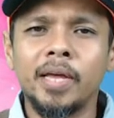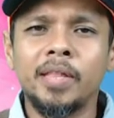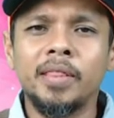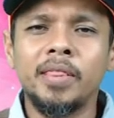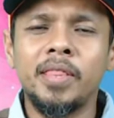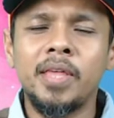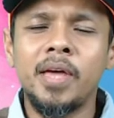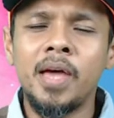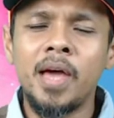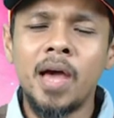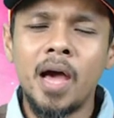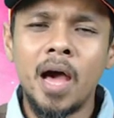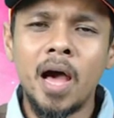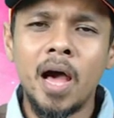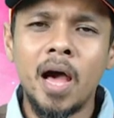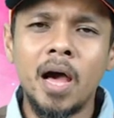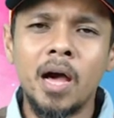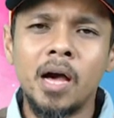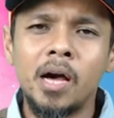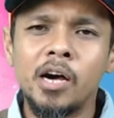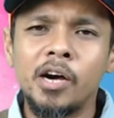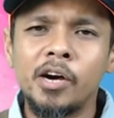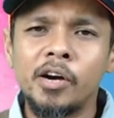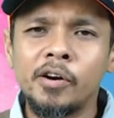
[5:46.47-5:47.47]
there
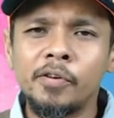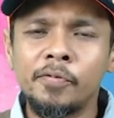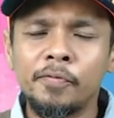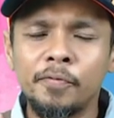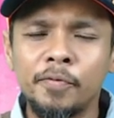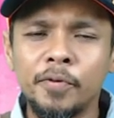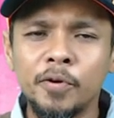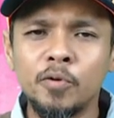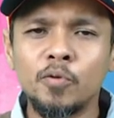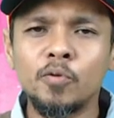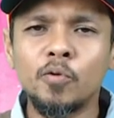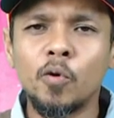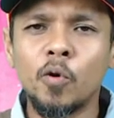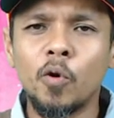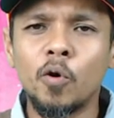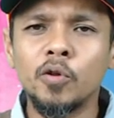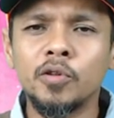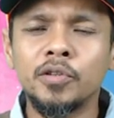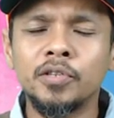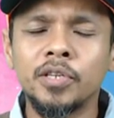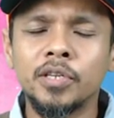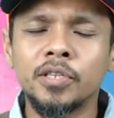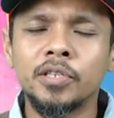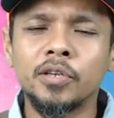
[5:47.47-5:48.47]
are a few
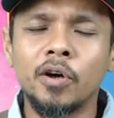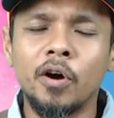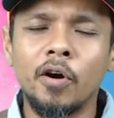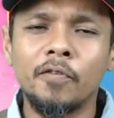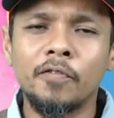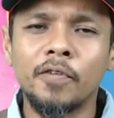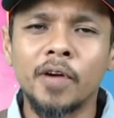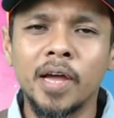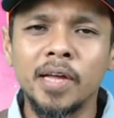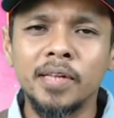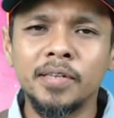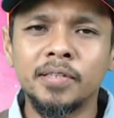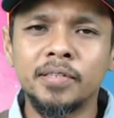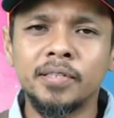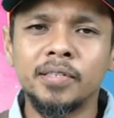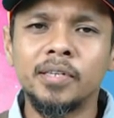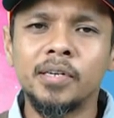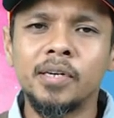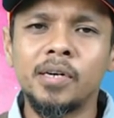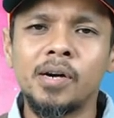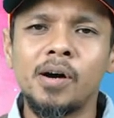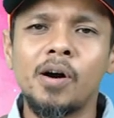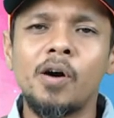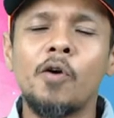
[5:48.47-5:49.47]
causes of
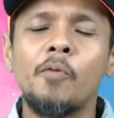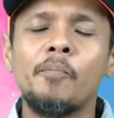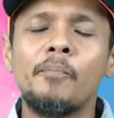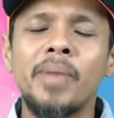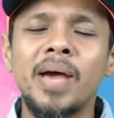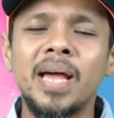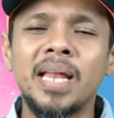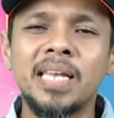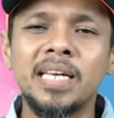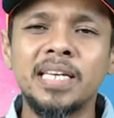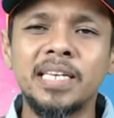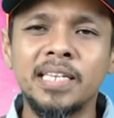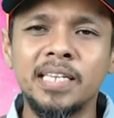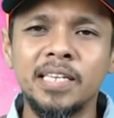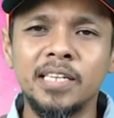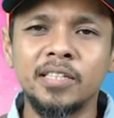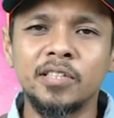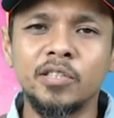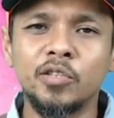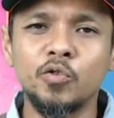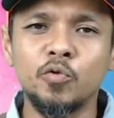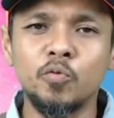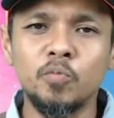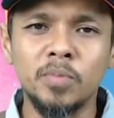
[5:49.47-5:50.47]
cancer or
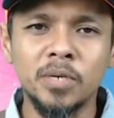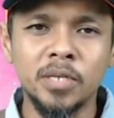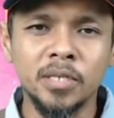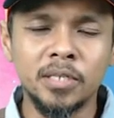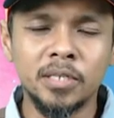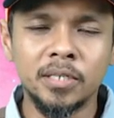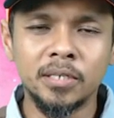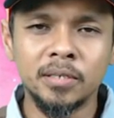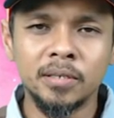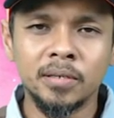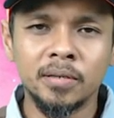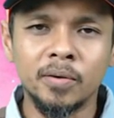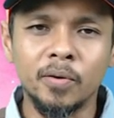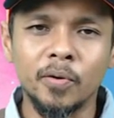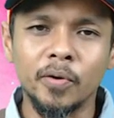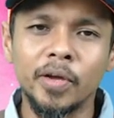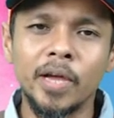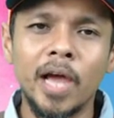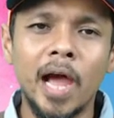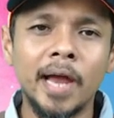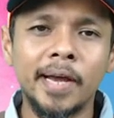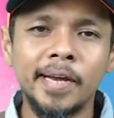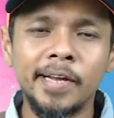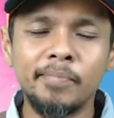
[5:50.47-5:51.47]
malignant tumors.
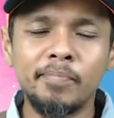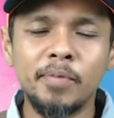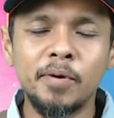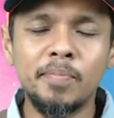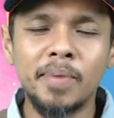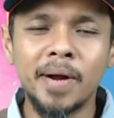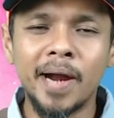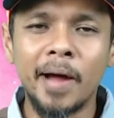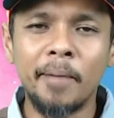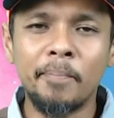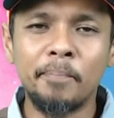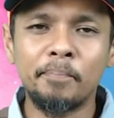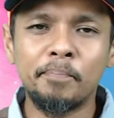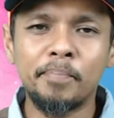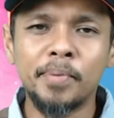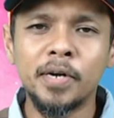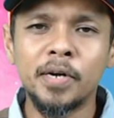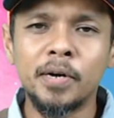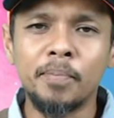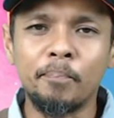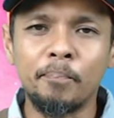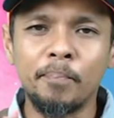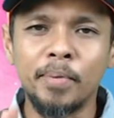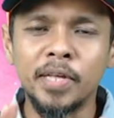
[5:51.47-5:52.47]
Okay, ada
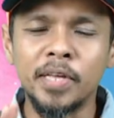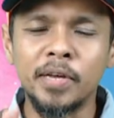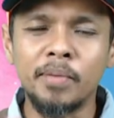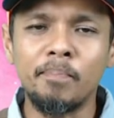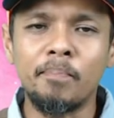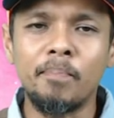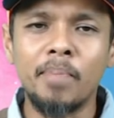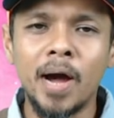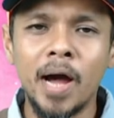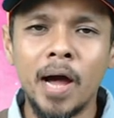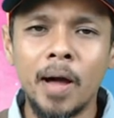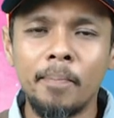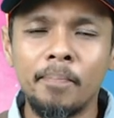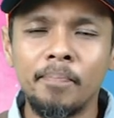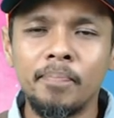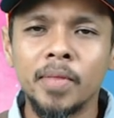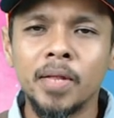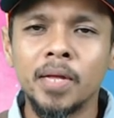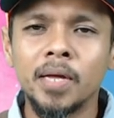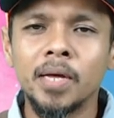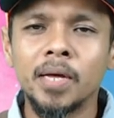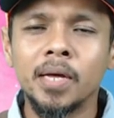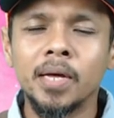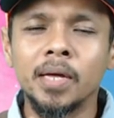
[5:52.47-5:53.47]
beberapa penyebab
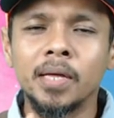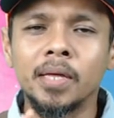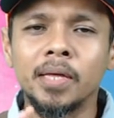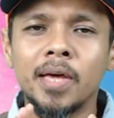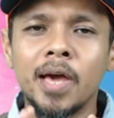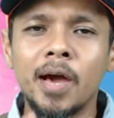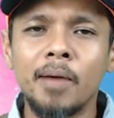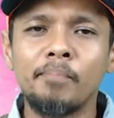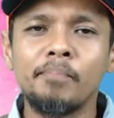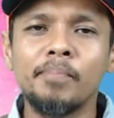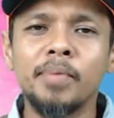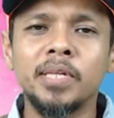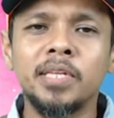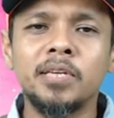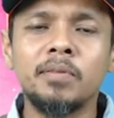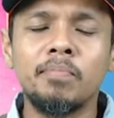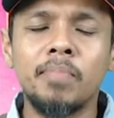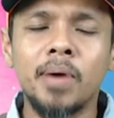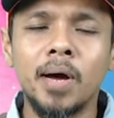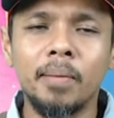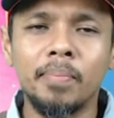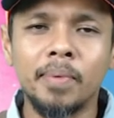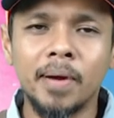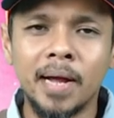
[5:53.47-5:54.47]
yang
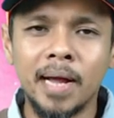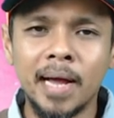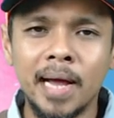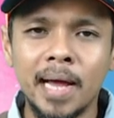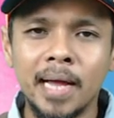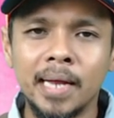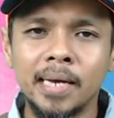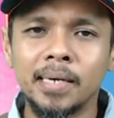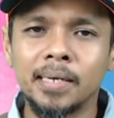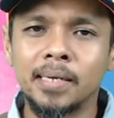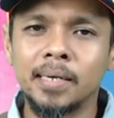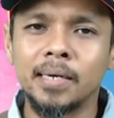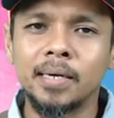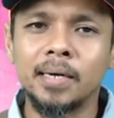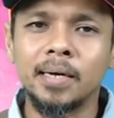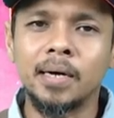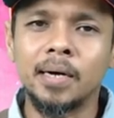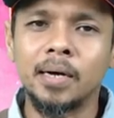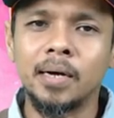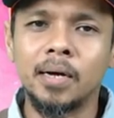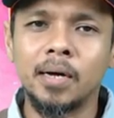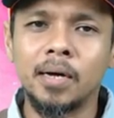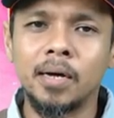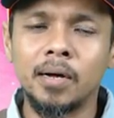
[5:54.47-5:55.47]
menyebabkan
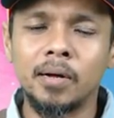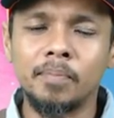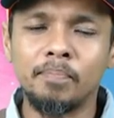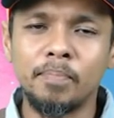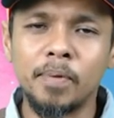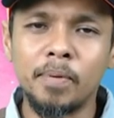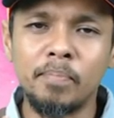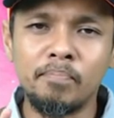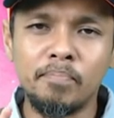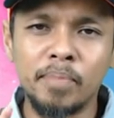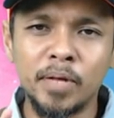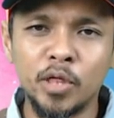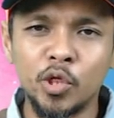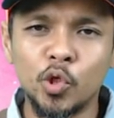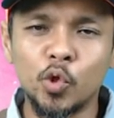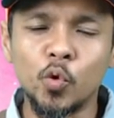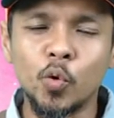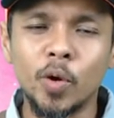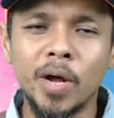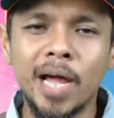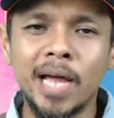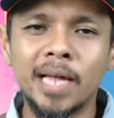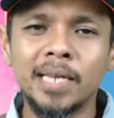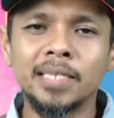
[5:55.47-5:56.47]

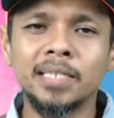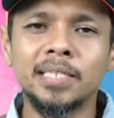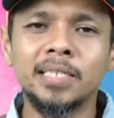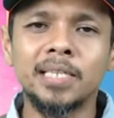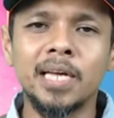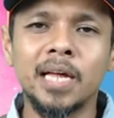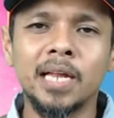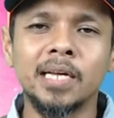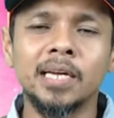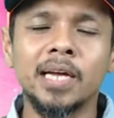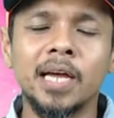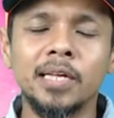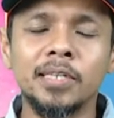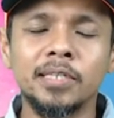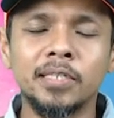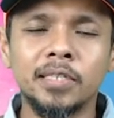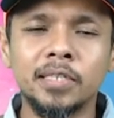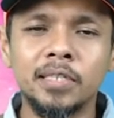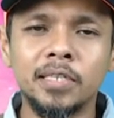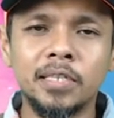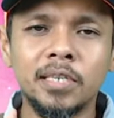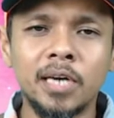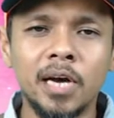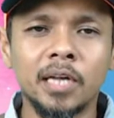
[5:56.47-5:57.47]
pembentukan sel
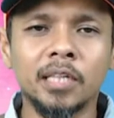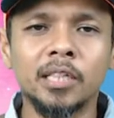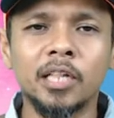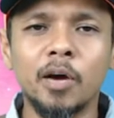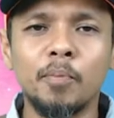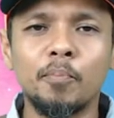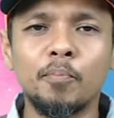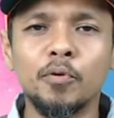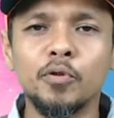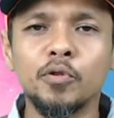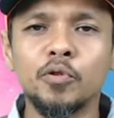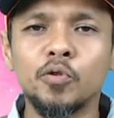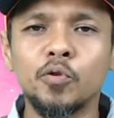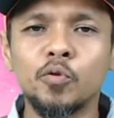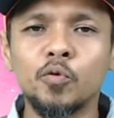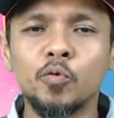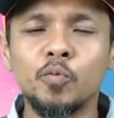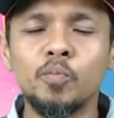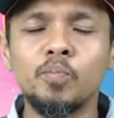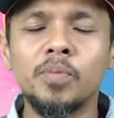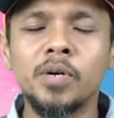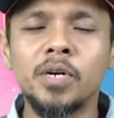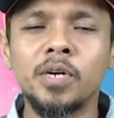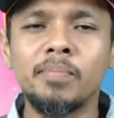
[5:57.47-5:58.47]
kanser ataupun
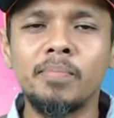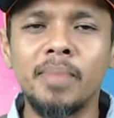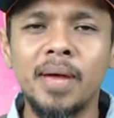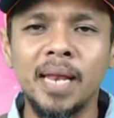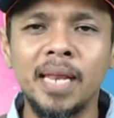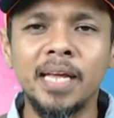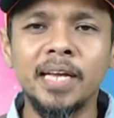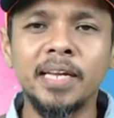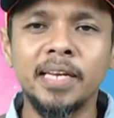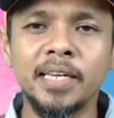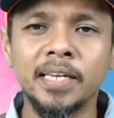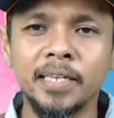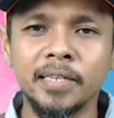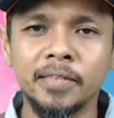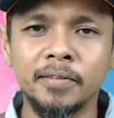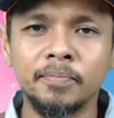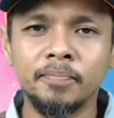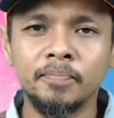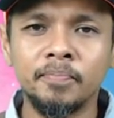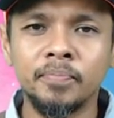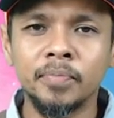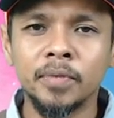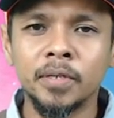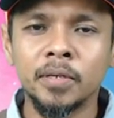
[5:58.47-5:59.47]
tumor malignant.
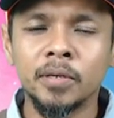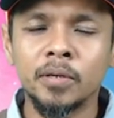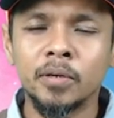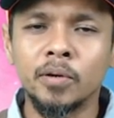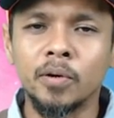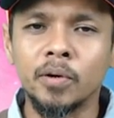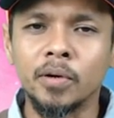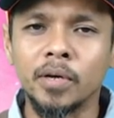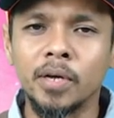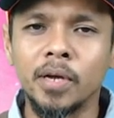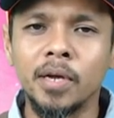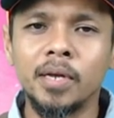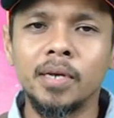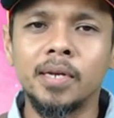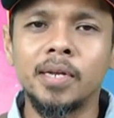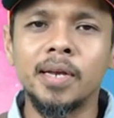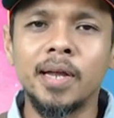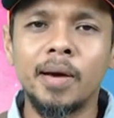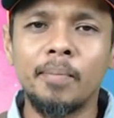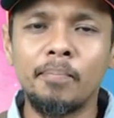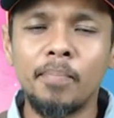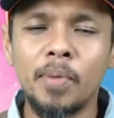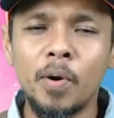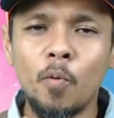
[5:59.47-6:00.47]
Okay, the
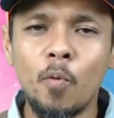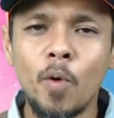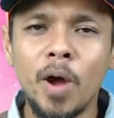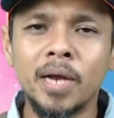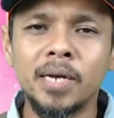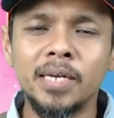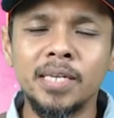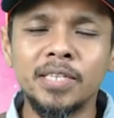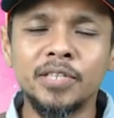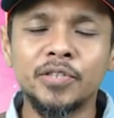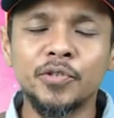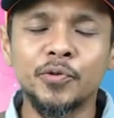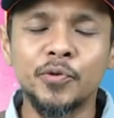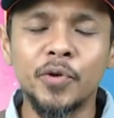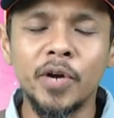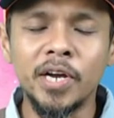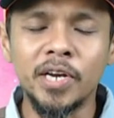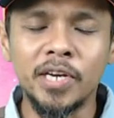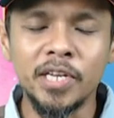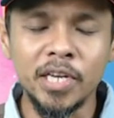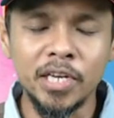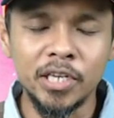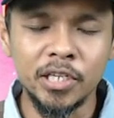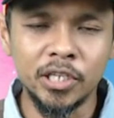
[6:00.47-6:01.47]
number one is
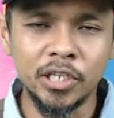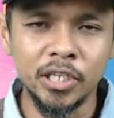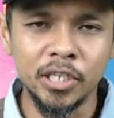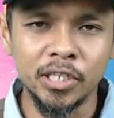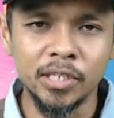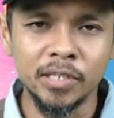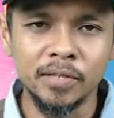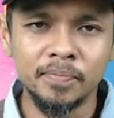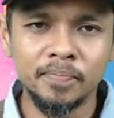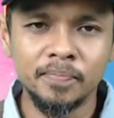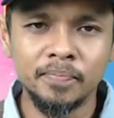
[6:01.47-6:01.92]
radiation.